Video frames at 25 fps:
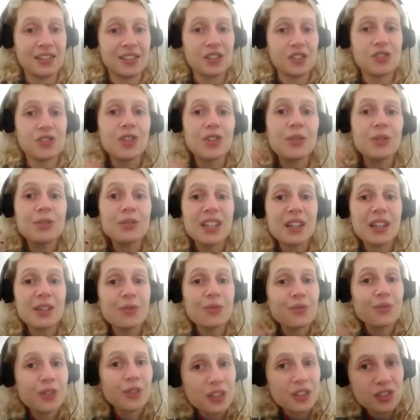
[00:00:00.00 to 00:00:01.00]
don't get
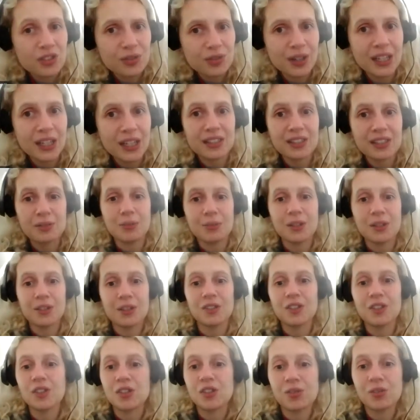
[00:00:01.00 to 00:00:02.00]
frustrated
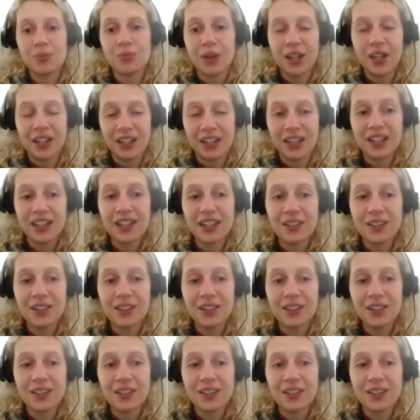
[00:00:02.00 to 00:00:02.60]
because it's raining